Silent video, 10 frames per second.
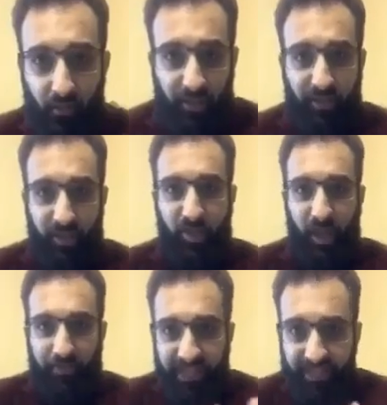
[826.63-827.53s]
What's your
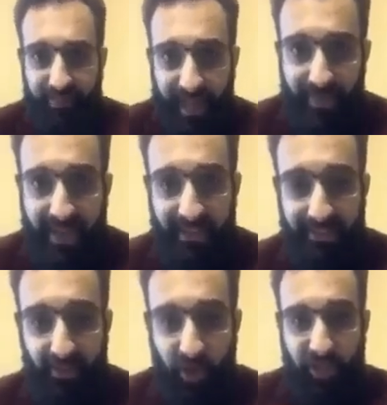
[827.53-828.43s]
job? Kiss
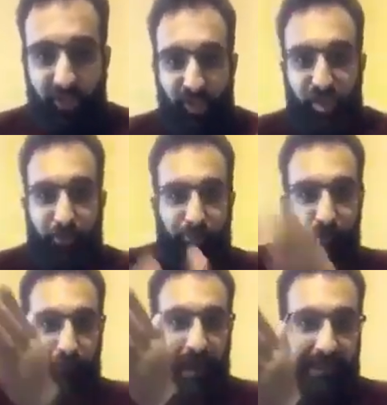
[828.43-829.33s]
babies? Or is your job
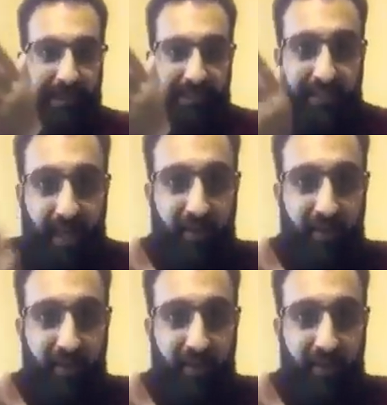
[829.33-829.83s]
to fight these